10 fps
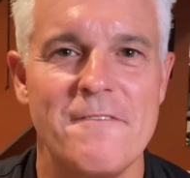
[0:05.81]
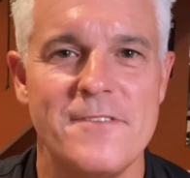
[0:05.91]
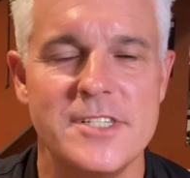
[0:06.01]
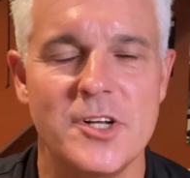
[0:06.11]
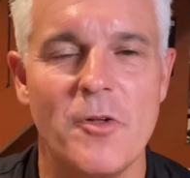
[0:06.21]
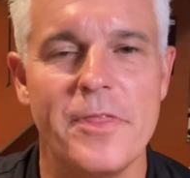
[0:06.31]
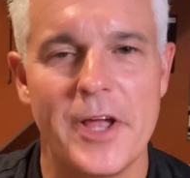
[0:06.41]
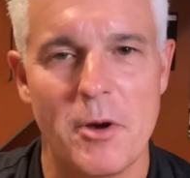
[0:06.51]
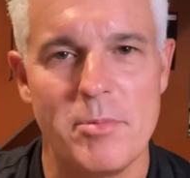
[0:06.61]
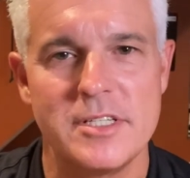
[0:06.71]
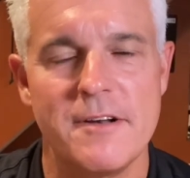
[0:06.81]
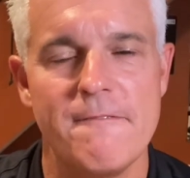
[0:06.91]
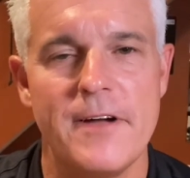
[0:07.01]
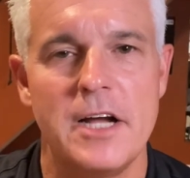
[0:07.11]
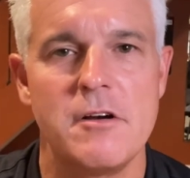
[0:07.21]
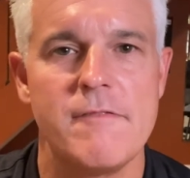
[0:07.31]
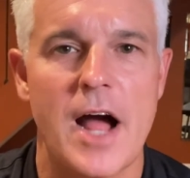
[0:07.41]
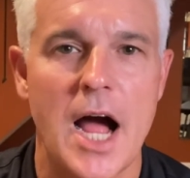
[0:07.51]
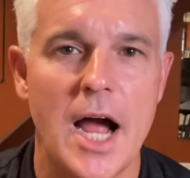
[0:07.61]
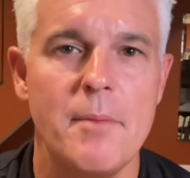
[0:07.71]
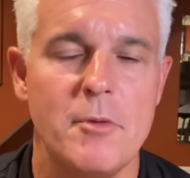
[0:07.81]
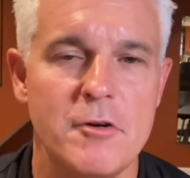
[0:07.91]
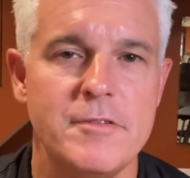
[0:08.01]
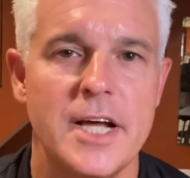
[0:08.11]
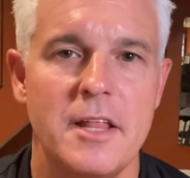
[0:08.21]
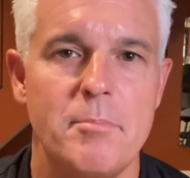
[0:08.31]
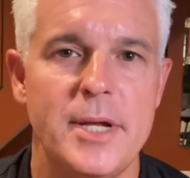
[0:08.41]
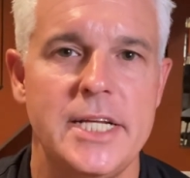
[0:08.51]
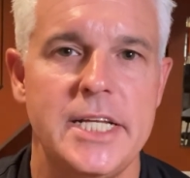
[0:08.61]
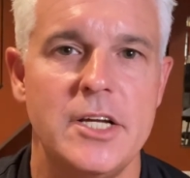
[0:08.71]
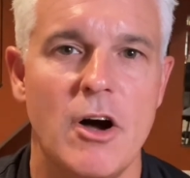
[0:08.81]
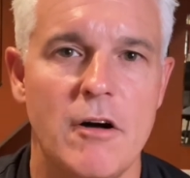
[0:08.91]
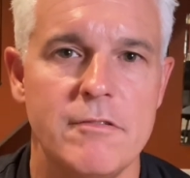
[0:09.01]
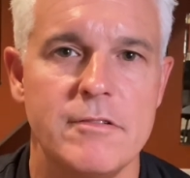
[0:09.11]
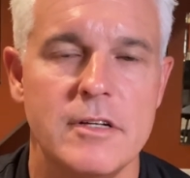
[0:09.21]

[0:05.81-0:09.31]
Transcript: Physical Therapist and founder of iMove Golf.